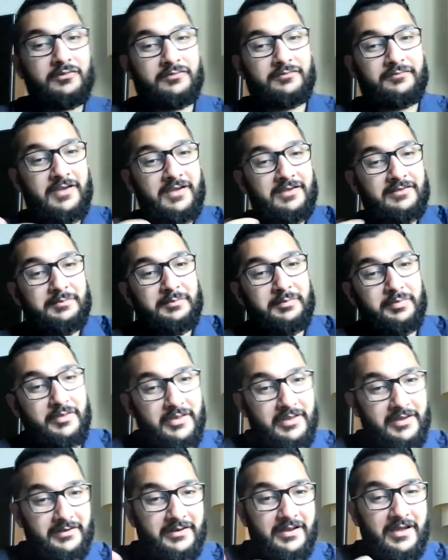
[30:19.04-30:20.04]
his faith
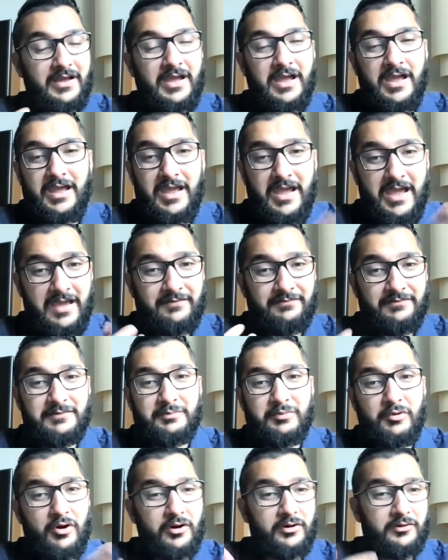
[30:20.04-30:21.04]
played a heavy
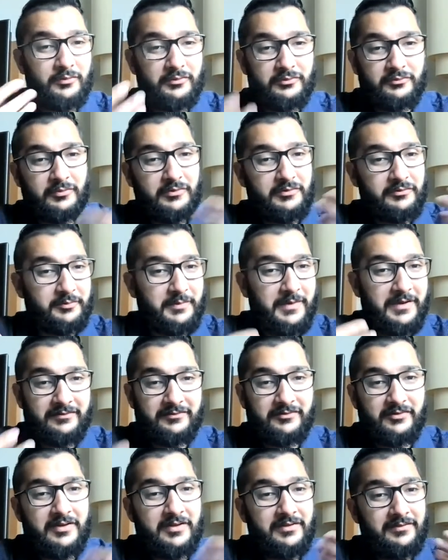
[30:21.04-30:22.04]
part with
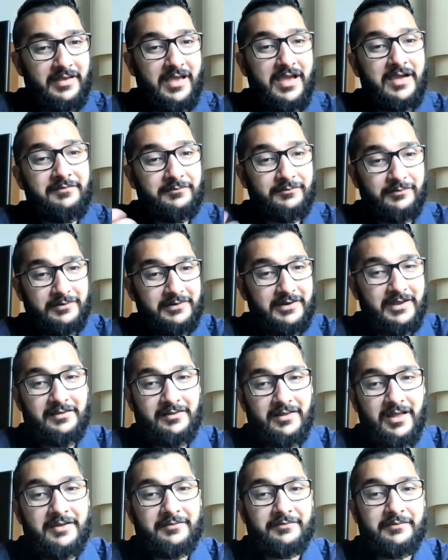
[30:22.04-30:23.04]
respect to his everyday
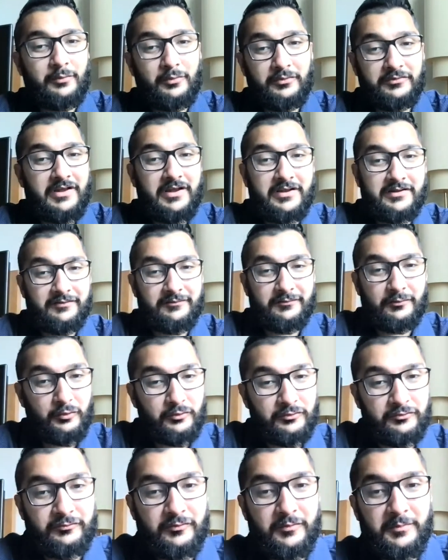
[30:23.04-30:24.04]
life. It was not
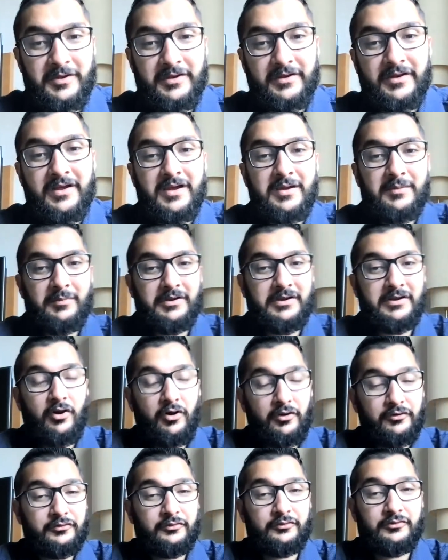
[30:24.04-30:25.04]
divorced from it, but it
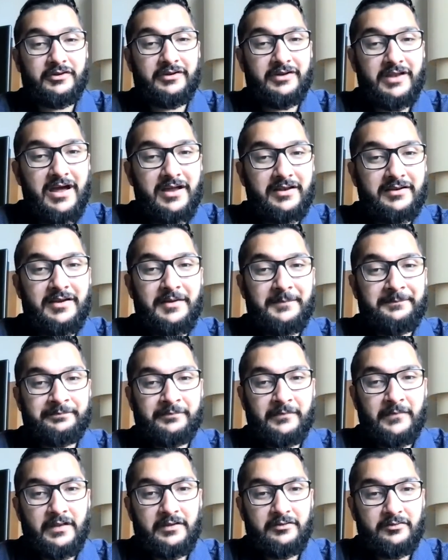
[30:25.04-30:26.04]
also did not
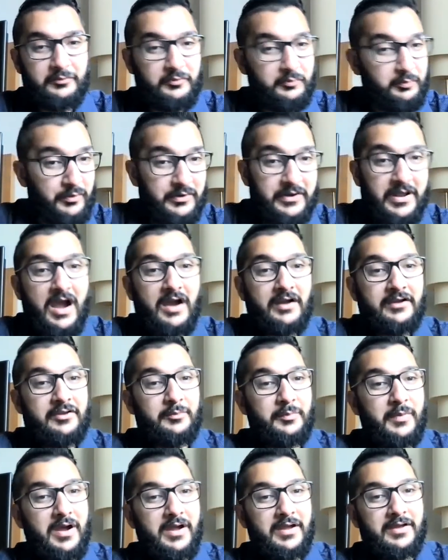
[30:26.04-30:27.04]

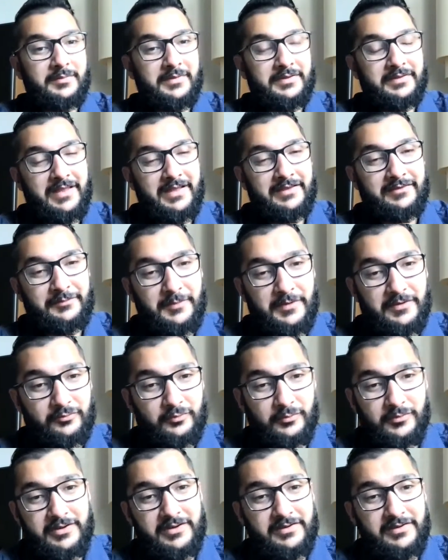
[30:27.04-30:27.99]
preoccupy him in that space where